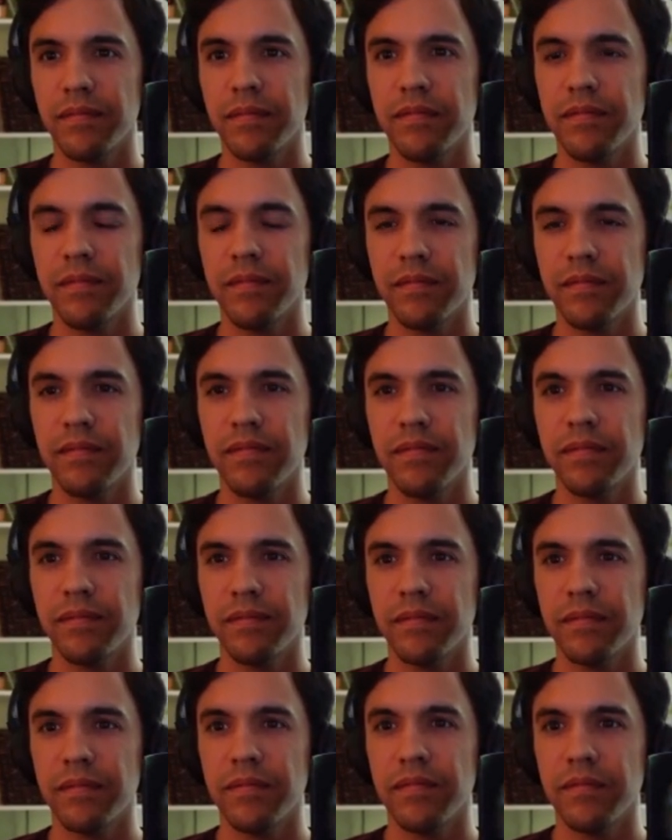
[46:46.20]

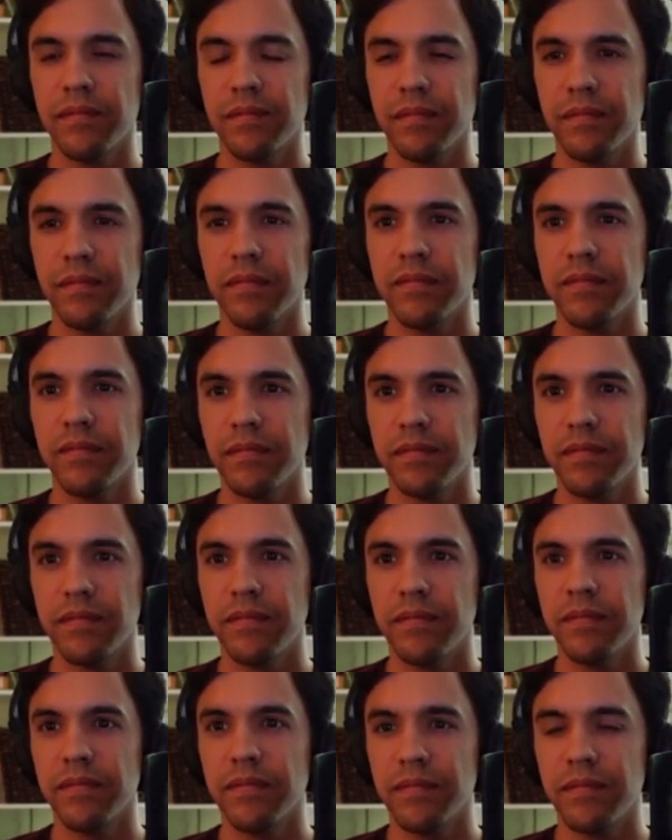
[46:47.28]

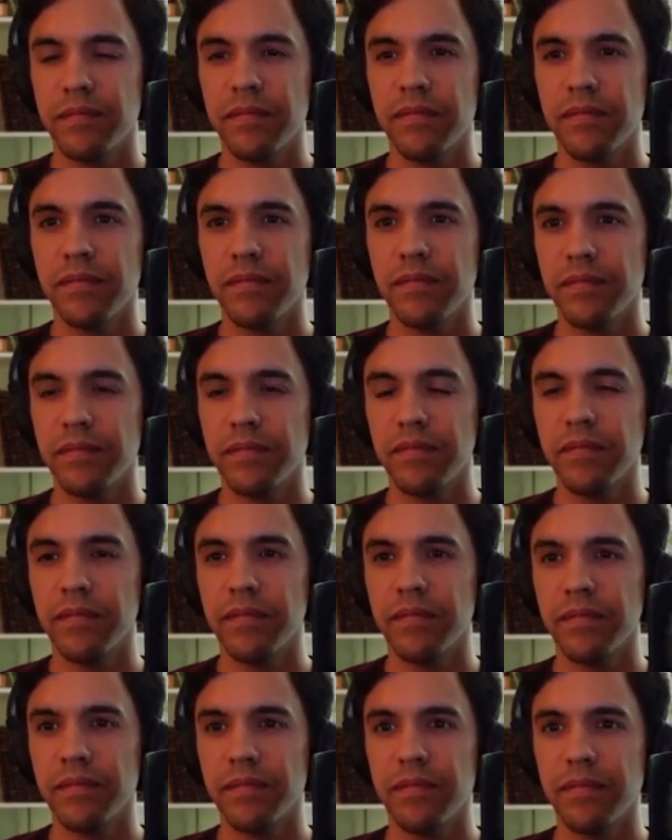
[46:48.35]

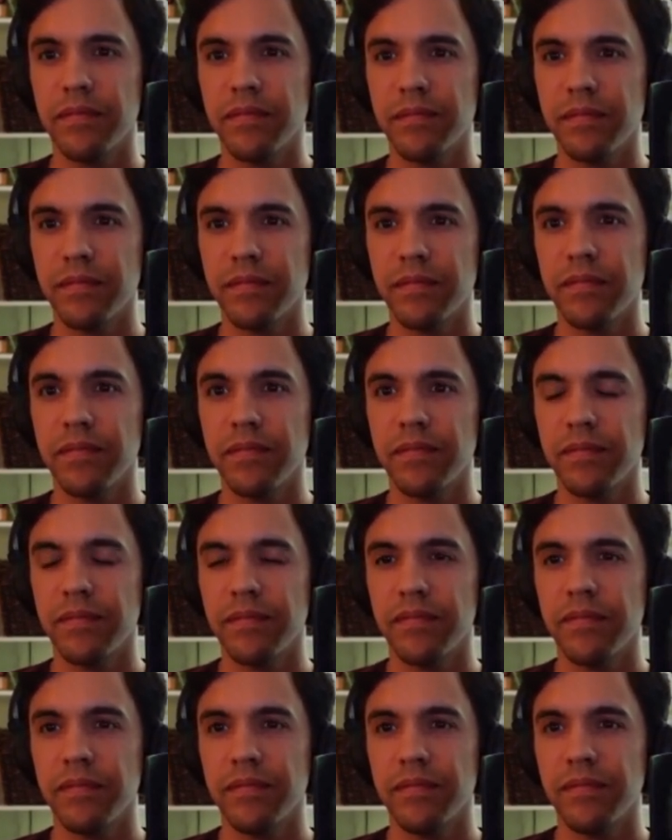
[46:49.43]

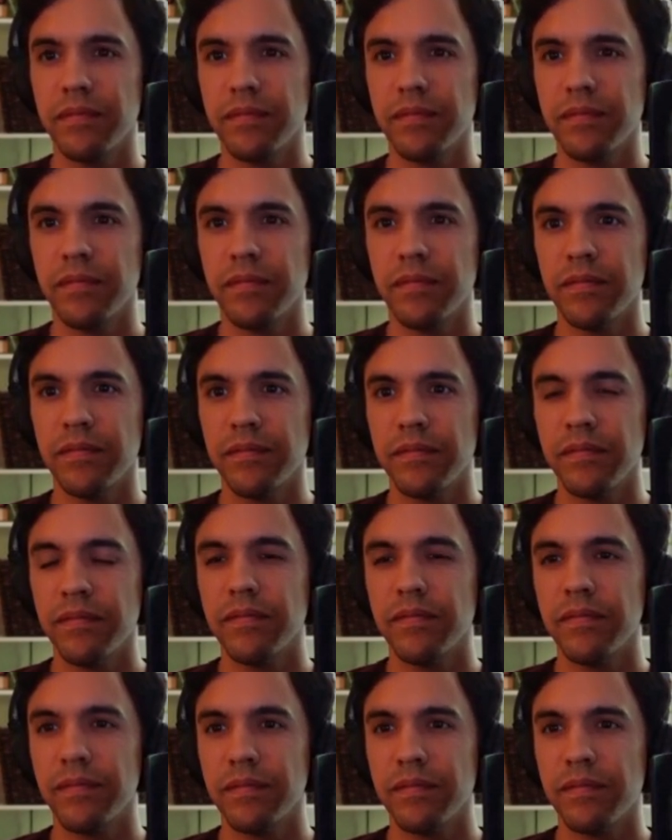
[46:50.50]

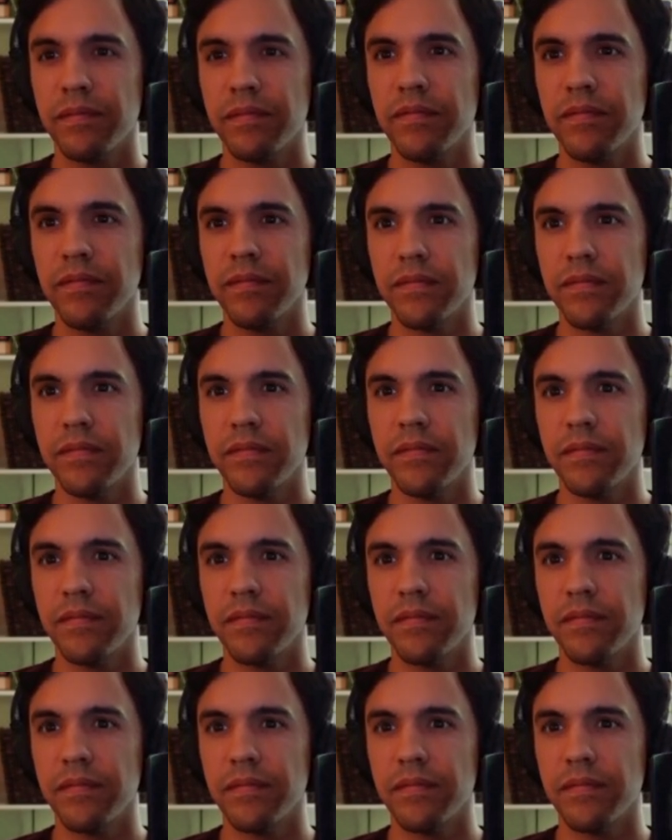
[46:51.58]

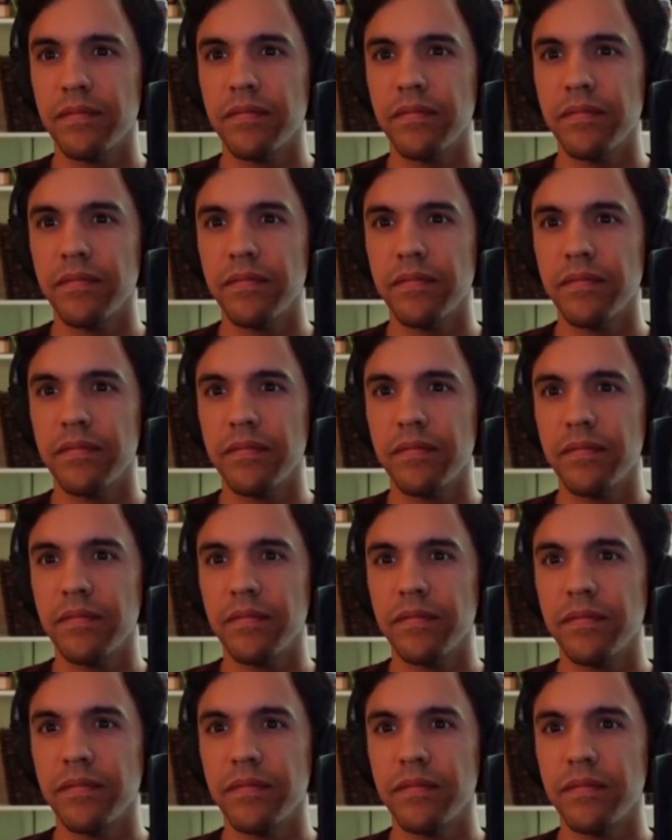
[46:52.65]

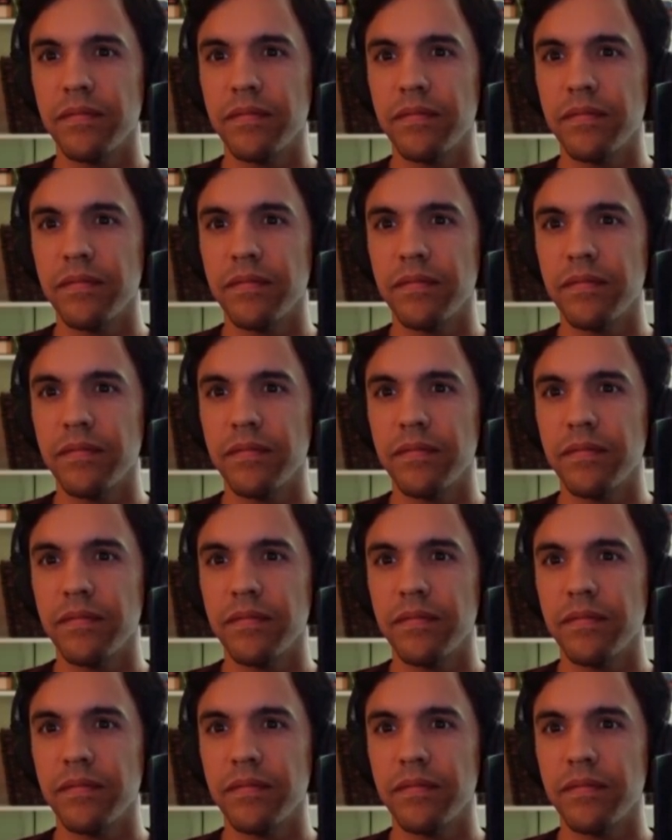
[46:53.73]
The person shown says nothing.